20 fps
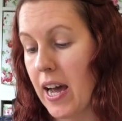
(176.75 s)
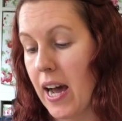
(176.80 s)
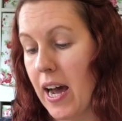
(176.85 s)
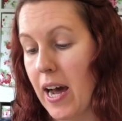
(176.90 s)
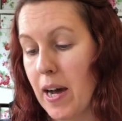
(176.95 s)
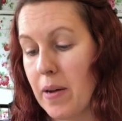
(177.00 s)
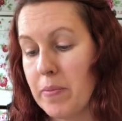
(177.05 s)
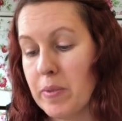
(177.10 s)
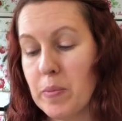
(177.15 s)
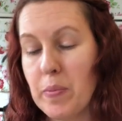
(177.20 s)

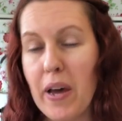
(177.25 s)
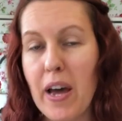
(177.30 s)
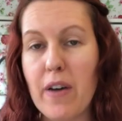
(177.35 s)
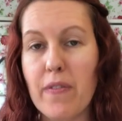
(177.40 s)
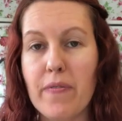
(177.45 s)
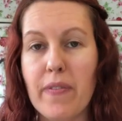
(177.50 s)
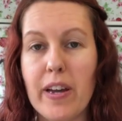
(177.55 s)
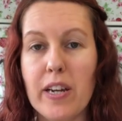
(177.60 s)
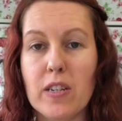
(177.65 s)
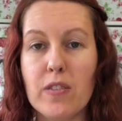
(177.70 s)
Um, it's
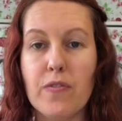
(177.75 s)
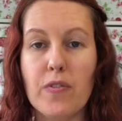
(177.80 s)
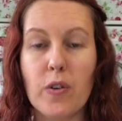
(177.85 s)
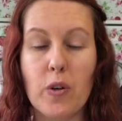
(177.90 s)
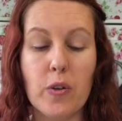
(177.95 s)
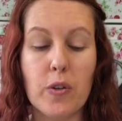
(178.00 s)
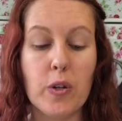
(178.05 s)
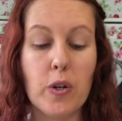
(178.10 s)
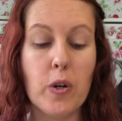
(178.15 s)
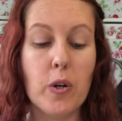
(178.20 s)
perfect
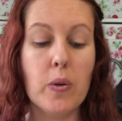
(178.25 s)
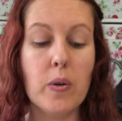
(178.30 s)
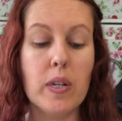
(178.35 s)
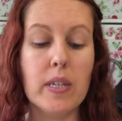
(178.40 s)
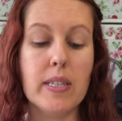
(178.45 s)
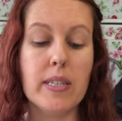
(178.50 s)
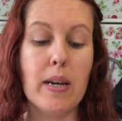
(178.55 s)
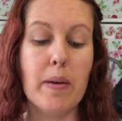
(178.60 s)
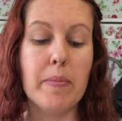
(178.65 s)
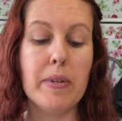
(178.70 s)
for the
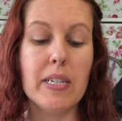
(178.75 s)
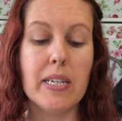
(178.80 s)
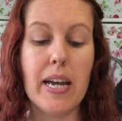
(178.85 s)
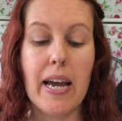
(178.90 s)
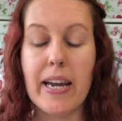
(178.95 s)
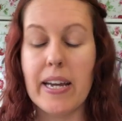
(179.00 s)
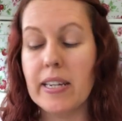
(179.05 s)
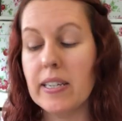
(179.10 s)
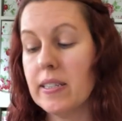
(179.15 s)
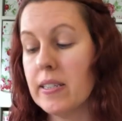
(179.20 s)
cooler summer
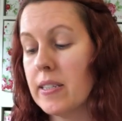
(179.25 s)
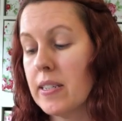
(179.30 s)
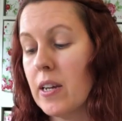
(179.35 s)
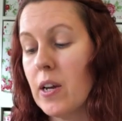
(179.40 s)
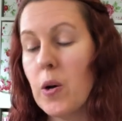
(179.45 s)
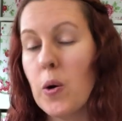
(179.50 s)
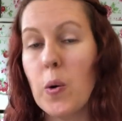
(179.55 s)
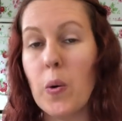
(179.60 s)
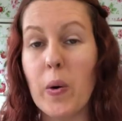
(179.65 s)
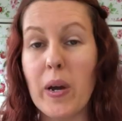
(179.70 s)
days
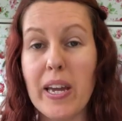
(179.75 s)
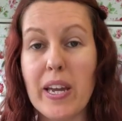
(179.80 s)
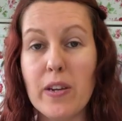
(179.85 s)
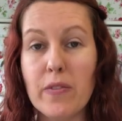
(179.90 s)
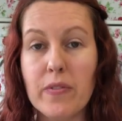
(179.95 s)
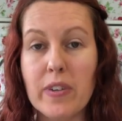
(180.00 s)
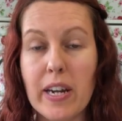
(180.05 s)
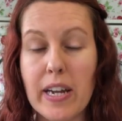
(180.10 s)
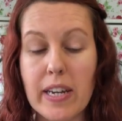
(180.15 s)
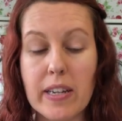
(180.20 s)
or
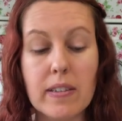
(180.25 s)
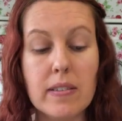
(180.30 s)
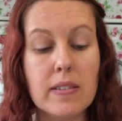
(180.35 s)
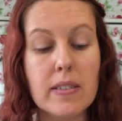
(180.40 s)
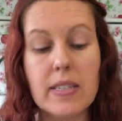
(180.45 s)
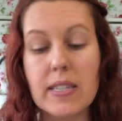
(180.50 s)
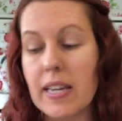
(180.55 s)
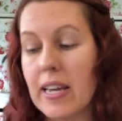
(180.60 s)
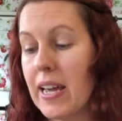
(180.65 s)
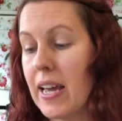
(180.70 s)

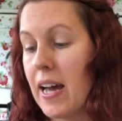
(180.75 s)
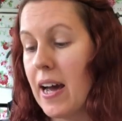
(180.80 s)
evenings